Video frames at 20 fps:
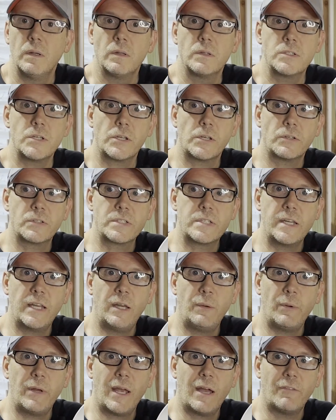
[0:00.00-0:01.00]
So you'll see
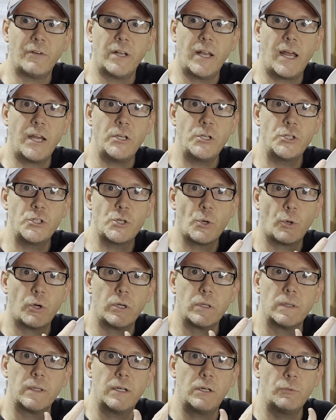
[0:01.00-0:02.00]
we have a nice
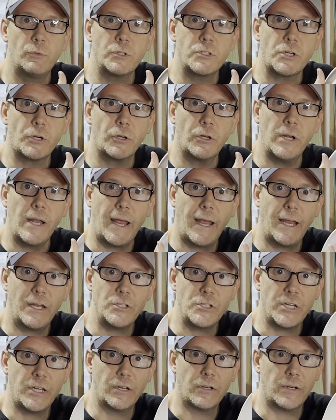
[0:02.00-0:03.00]
short little return
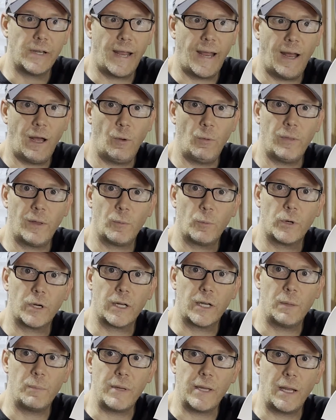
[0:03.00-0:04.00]
edge here now that we're
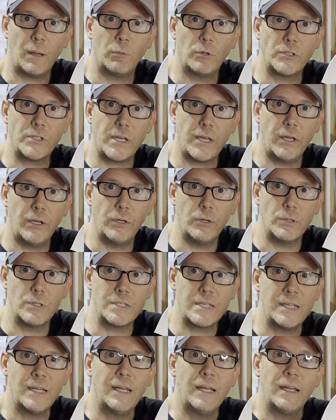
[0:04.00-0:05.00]
going to be able to
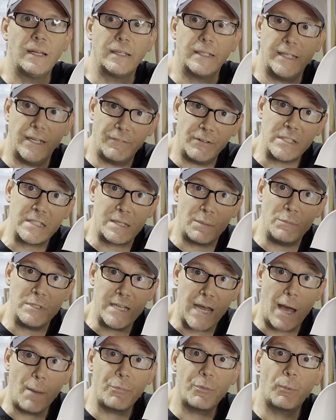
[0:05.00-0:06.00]
use. Give it some
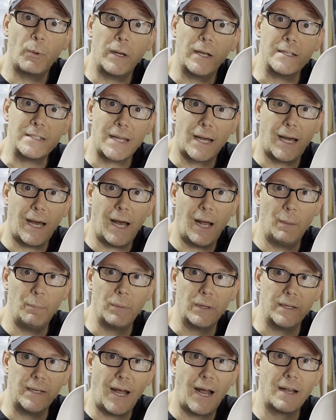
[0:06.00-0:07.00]
depth when it's on,
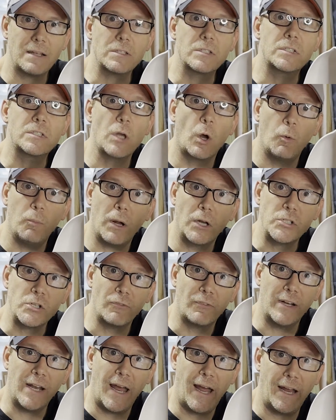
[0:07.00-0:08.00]
but not so much of
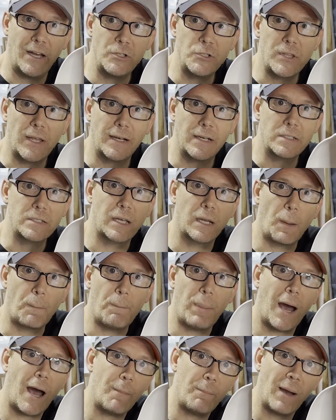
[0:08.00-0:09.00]
an edge that it's going to
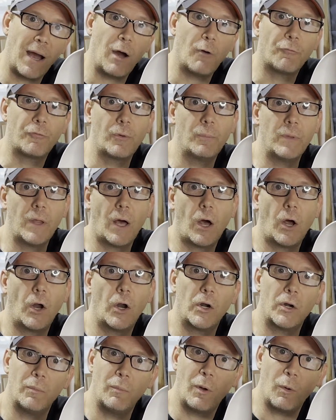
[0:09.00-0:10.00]
pop out from the
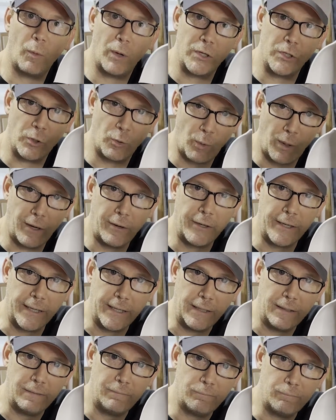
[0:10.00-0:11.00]
arm when you're wearing it.
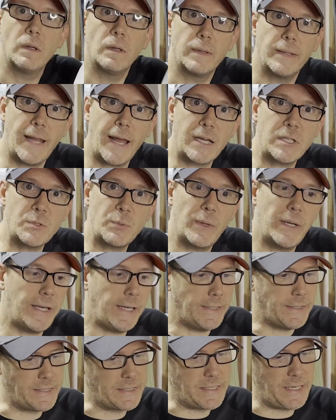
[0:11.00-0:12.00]
Next, we
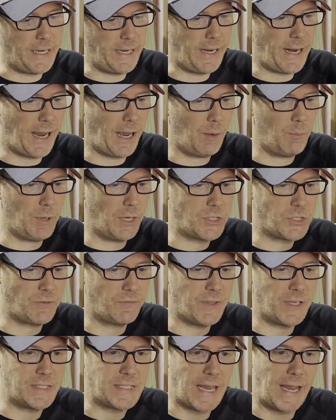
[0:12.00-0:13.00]
need to see how much of
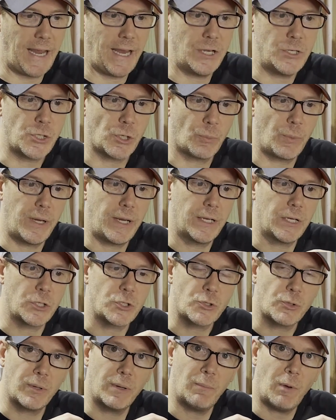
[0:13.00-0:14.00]
this edge are we going to
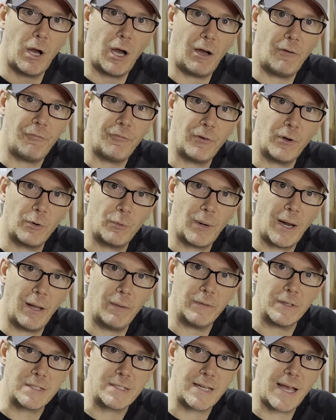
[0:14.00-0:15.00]
trim off around
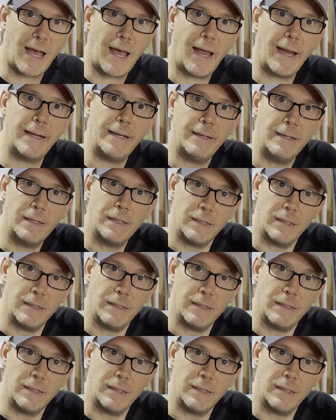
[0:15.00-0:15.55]
the side